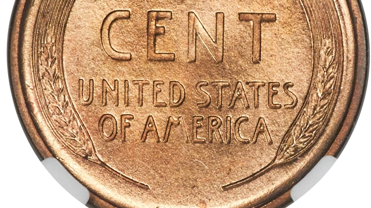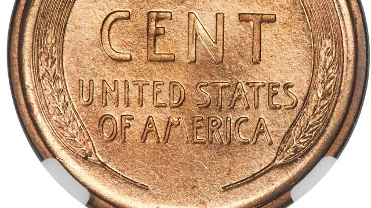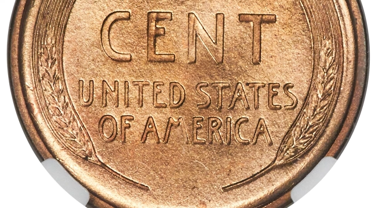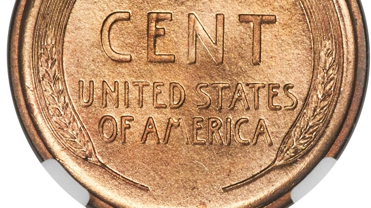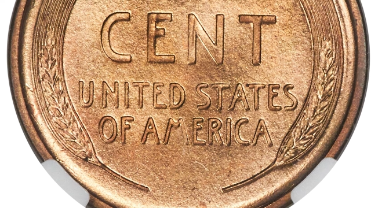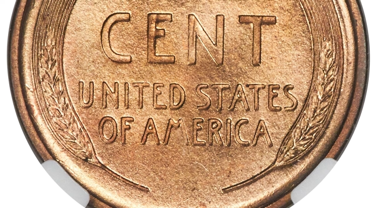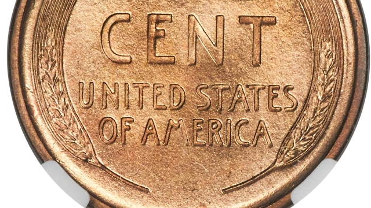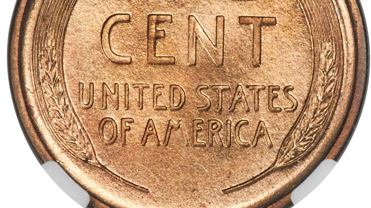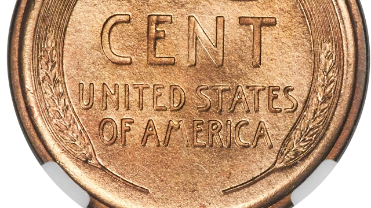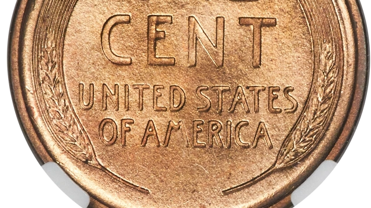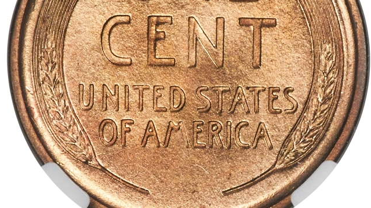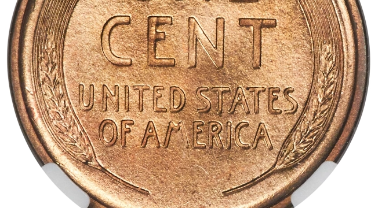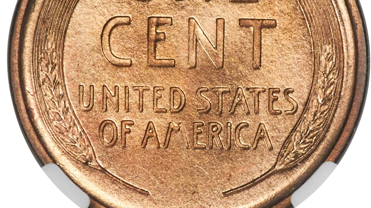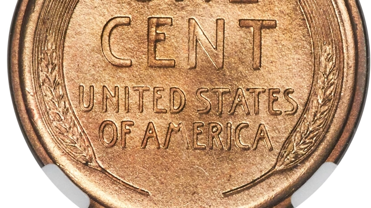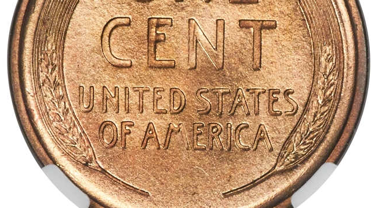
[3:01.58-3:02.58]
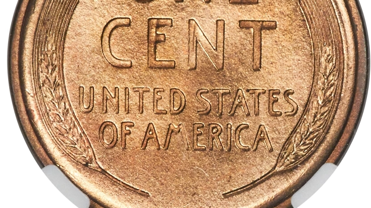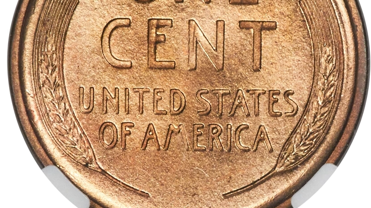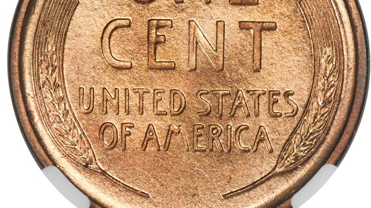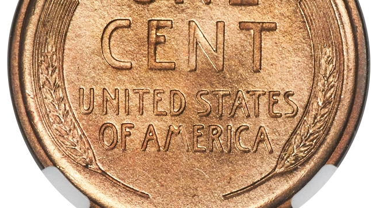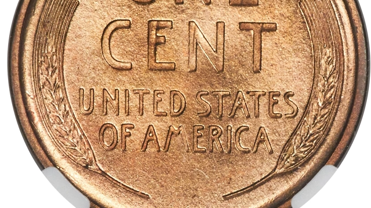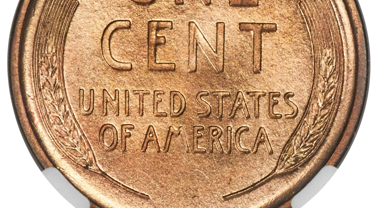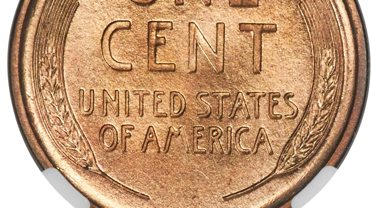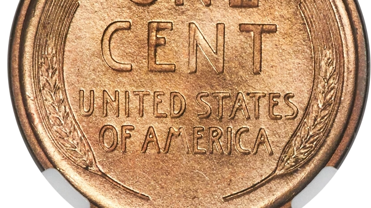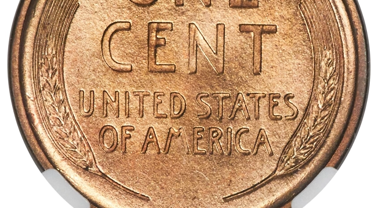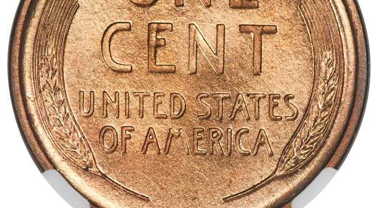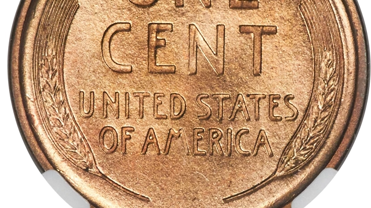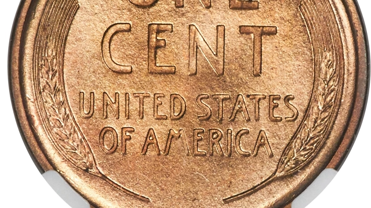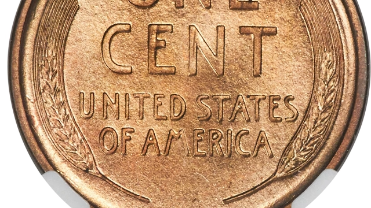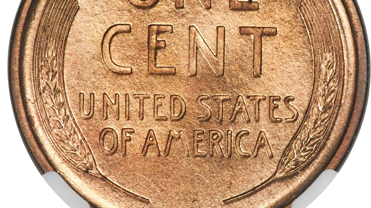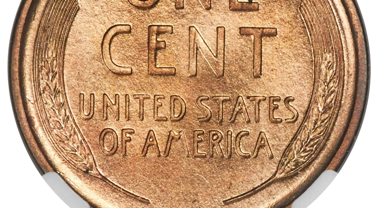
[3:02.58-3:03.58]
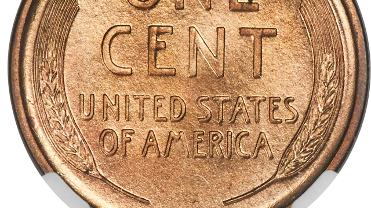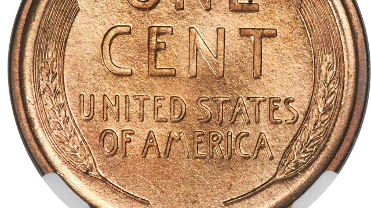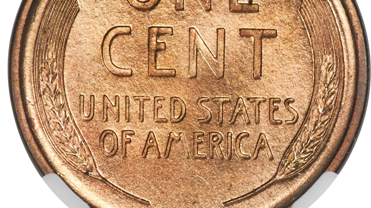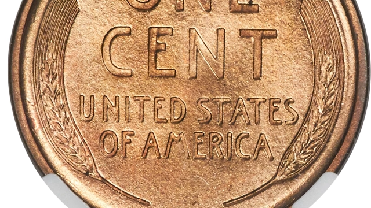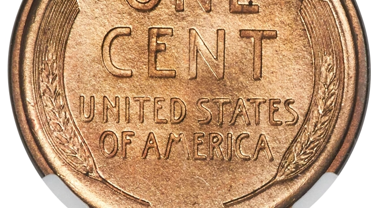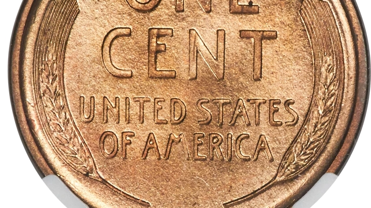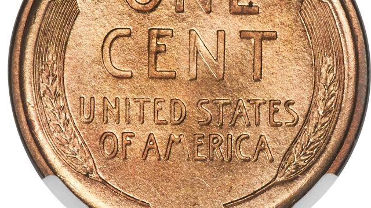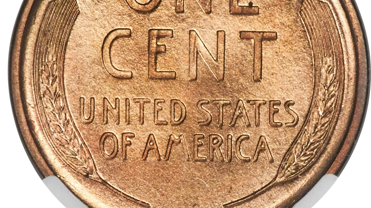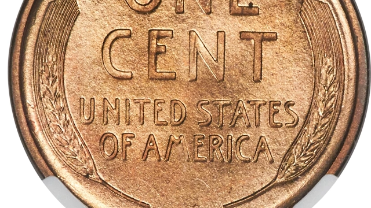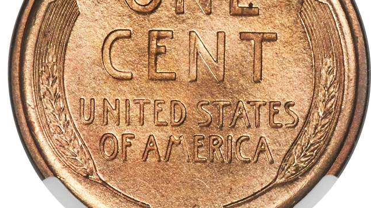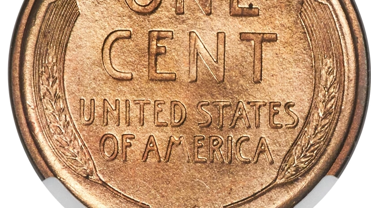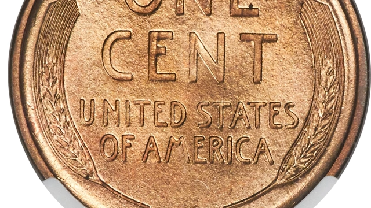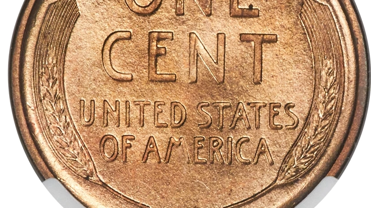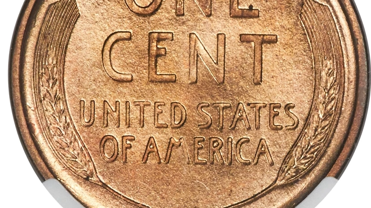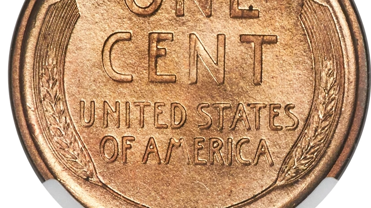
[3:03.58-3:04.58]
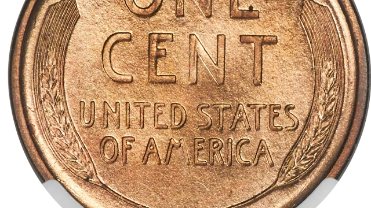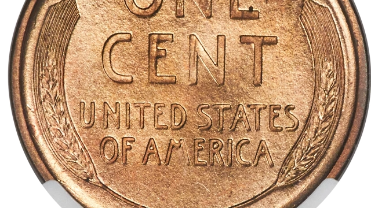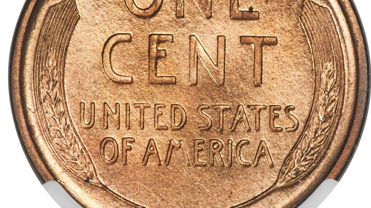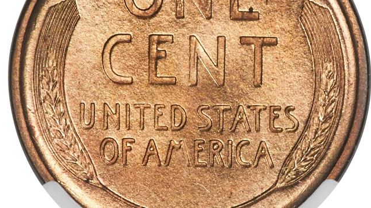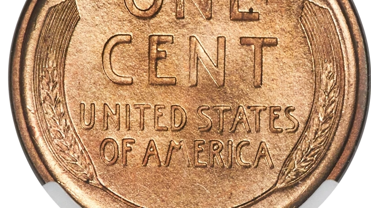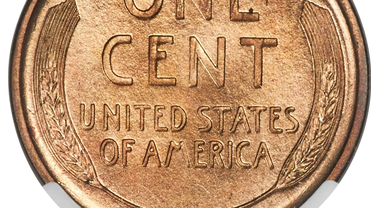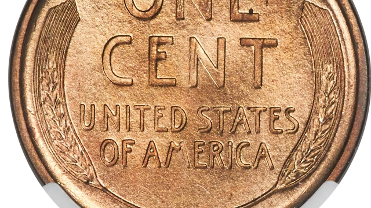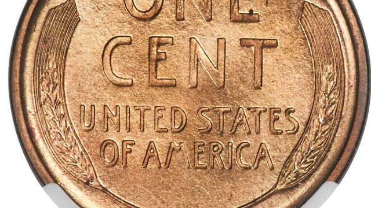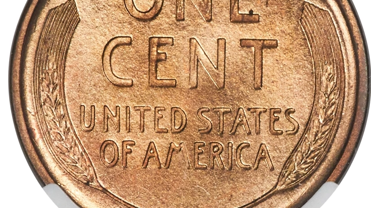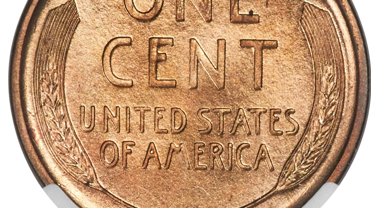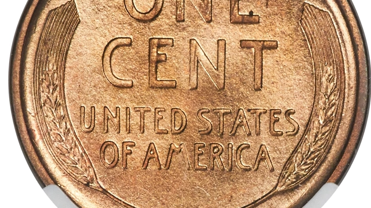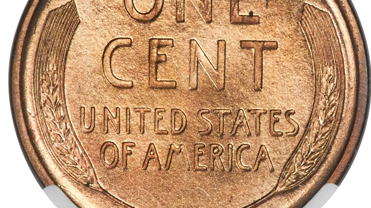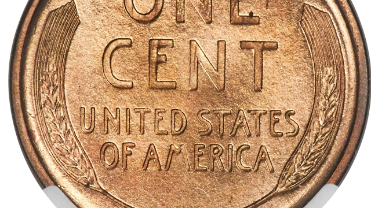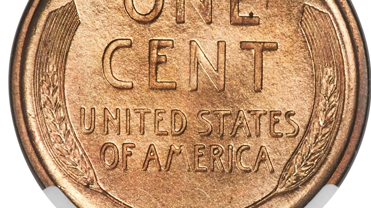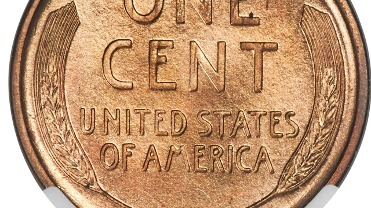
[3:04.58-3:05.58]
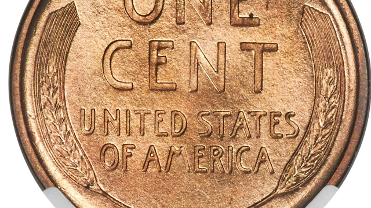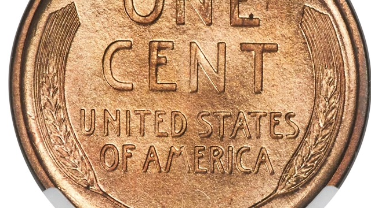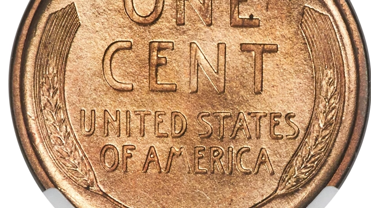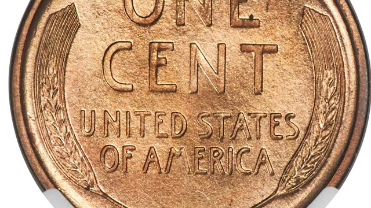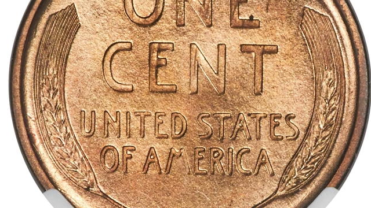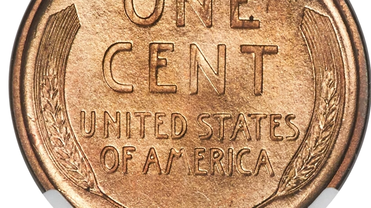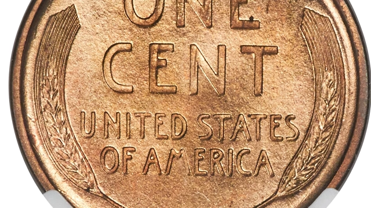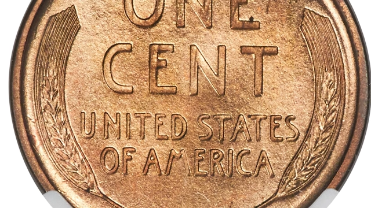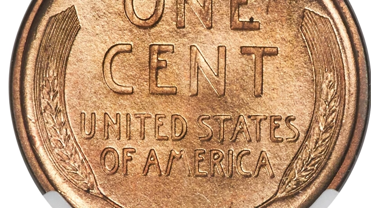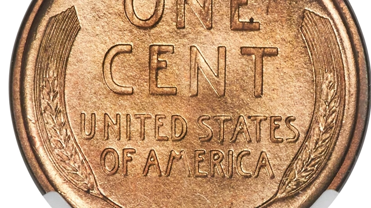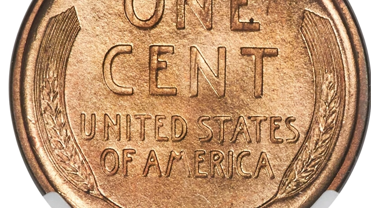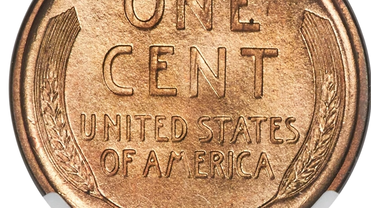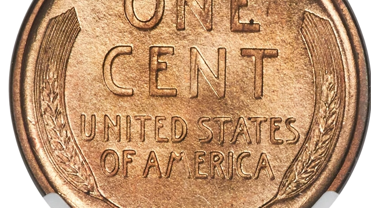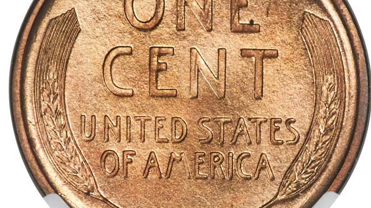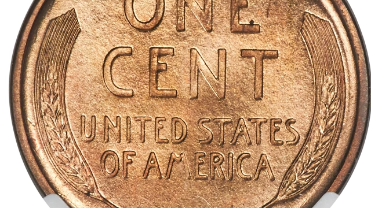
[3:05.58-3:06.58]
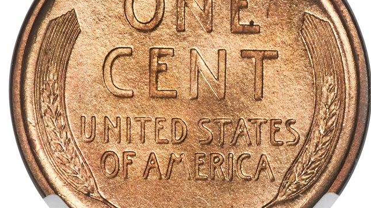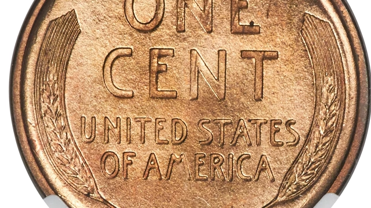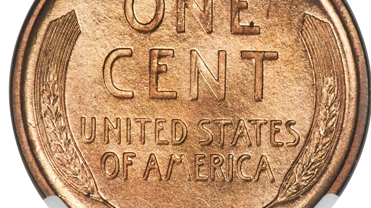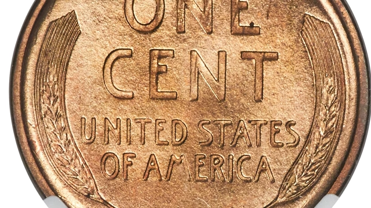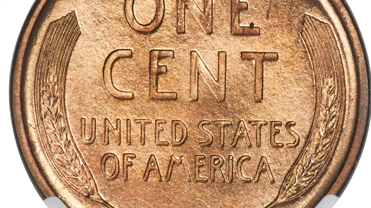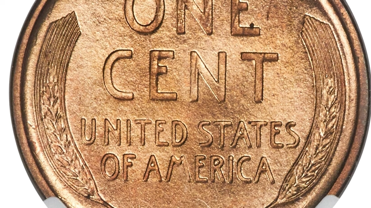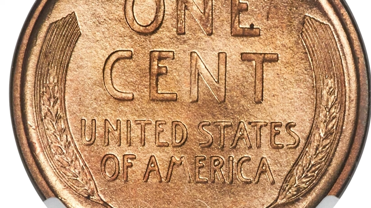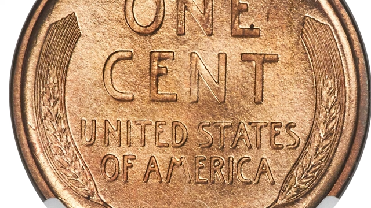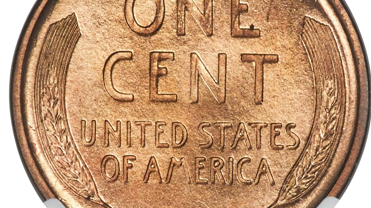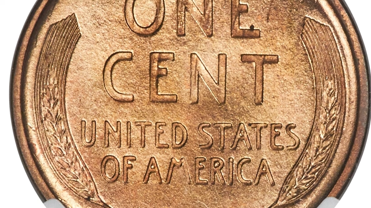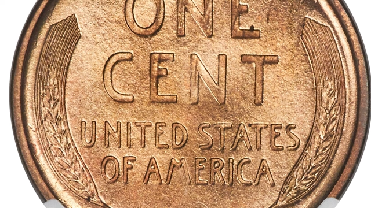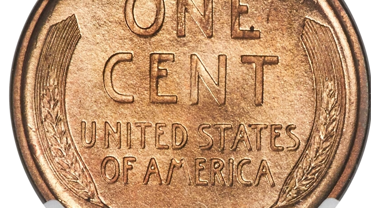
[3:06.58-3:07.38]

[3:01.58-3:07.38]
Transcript: (no speaker visible)